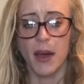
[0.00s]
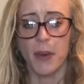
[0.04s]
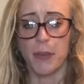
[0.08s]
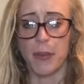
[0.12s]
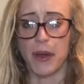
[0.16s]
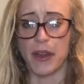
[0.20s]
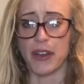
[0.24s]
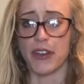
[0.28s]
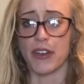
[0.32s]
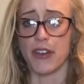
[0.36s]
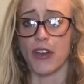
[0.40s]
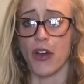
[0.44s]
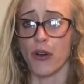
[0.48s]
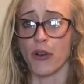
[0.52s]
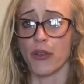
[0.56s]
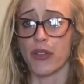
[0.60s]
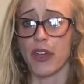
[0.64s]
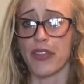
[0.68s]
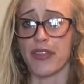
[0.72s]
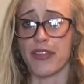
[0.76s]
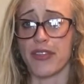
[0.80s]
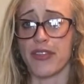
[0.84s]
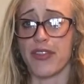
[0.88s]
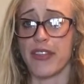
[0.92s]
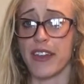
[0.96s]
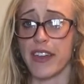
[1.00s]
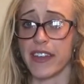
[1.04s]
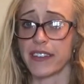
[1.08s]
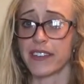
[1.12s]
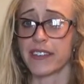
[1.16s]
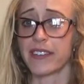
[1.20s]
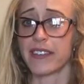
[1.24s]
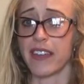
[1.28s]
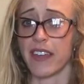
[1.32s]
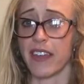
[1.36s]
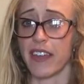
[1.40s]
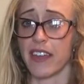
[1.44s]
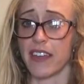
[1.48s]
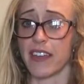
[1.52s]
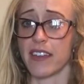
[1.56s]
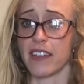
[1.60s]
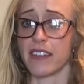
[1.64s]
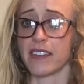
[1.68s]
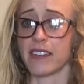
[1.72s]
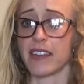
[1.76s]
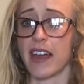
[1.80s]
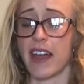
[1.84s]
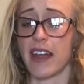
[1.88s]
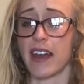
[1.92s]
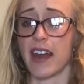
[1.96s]
But know that this
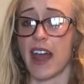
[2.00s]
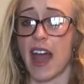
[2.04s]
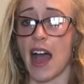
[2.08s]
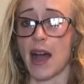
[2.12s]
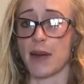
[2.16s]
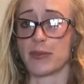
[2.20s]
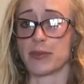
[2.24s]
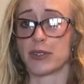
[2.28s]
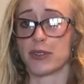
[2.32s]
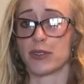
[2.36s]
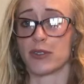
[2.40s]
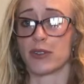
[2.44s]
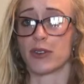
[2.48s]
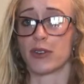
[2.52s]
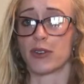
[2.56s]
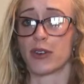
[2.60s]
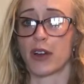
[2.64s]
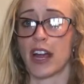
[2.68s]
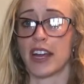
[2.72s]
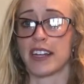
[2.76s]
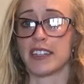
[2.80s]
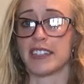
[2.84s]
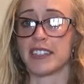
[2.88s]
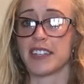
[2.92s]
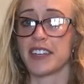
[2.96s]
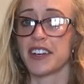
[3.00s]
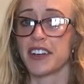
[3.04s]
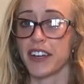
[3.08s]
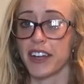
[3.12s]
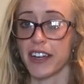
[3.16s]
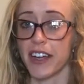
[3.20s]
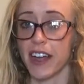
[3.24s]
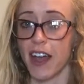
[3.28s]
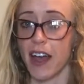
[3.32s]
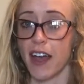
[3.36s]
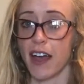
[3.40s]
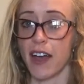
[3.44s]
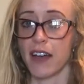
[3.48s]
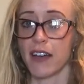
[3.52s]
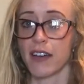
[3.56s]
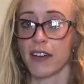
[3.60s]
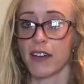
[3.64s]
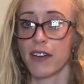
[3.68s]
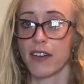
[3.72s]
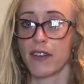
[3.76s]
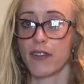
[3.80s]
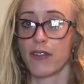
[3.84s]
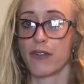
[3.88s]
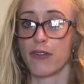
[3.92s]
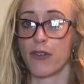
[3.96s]
is an absolute criteria
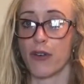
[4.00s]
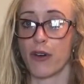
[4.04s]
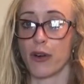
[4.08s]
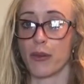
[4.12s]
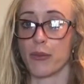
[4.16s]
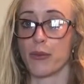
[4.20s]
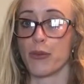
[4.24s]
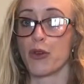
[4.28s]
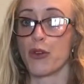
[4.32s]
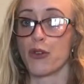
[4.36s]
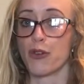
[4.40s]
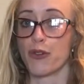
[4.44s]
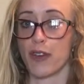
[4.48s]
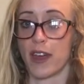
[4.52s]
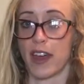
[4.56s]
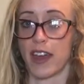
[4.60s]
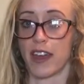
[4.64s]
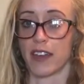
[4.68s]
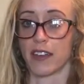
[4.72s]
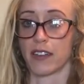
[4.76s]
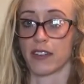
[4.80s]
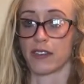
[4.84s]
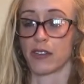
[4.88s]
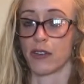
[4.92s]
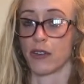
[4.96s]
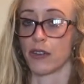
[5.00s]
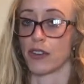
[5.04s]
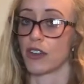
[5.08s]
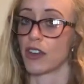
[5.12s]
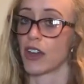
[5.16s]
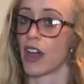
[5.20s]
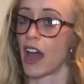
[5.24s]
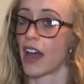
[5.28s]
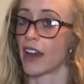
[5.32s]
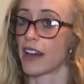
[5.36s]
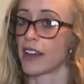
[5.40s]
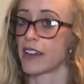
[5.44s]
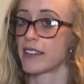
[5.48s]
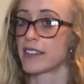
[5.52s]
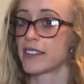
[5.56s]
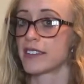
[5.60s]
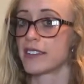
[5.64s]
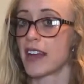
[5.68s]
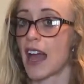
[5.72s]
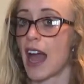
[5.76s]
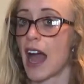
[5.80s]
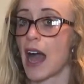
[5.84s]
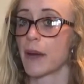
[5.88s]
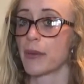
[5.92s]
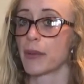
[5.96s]
for moving. So you got to
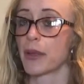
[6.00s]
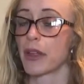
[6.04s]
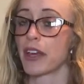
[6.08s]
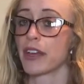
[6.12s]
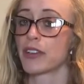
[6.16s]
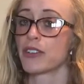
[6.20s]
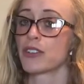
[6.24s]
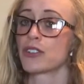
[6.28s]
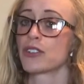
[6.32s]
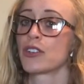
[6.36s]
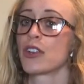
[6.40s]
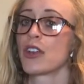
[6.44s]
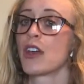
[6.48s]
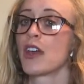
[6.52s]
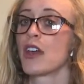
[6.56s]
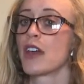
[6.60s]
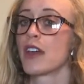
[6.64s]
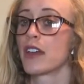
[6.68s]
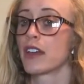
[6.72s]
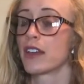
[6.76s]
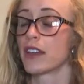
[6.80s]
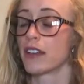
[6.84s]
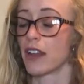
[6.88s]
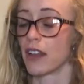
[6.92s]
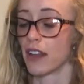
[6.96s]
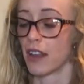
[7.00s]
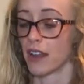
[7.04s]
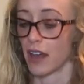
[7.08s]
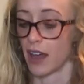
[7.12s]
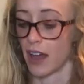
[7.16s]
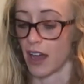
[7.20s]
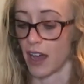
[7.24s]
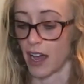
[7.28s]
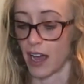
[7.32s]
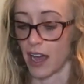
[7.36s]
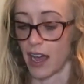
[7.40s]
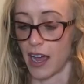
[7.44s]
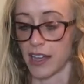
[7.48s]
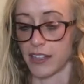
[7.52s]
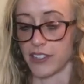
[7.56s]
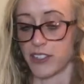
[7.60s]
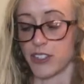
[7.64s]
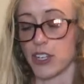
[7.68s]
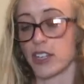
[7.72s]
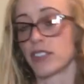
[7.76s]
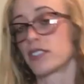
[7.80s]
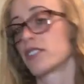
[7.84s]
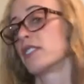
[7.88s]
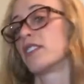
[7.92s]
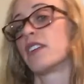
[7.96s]
establish
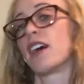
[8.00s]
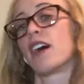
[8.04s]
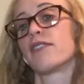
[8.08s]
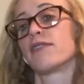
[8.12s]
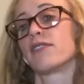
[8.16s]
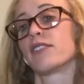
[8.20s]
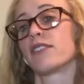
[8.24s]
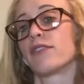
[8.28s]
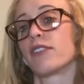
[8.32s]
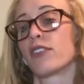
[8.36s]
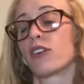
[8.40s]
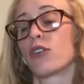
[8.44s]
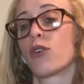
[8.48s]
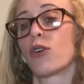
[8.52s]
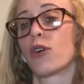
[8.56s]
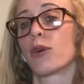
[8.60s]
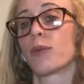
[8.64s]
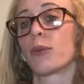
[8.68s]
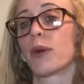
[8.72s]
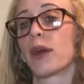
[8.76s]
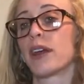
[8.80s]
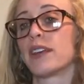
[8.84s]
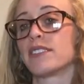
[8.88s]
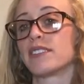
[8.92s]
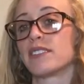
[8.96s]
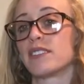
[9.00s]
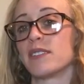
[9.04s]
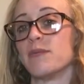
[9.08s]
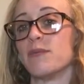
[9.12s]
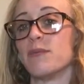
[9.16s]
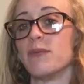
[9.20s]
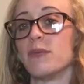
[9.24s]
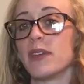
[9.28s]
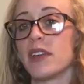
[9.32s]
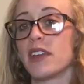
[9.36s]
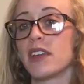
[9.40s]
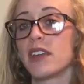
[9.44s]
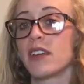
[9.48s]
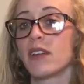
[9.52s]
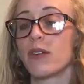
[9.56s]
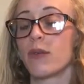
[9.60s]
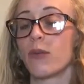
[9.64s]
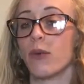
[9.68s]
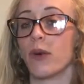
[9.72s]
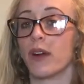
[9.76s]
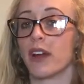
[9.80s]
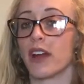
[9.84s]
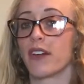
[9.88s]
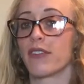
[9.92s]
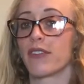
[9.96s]
just enough of a core brace to meet
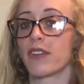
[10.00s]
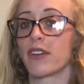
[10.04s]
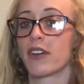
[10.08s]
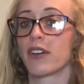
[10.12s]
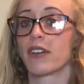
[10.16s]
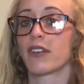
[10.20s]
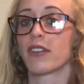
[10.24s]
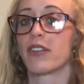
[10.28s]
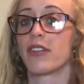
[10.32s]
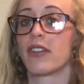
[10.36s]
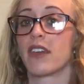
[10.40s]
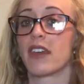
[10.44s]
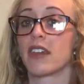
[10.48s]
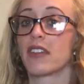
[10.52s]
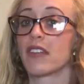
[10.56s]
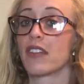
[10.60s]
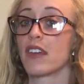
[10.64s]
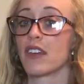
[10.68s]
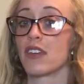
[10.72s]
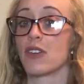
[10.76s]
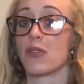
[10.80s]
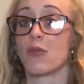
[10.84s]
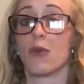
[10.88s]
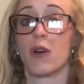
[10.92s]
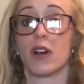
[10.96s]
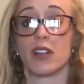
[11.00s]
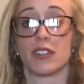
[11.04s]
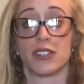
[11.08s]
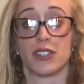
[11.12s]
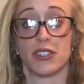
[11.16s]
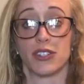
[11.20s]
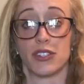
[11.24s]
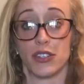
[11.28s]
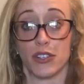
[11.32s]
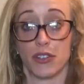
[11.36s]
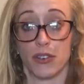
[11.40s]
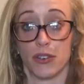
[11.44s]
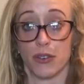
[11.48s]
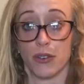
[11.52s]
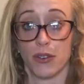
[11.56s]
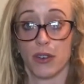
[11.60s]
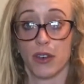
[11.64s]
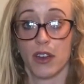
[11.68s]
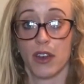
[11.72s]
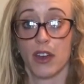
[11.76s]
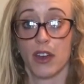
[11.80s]
whatever thing that you want to do.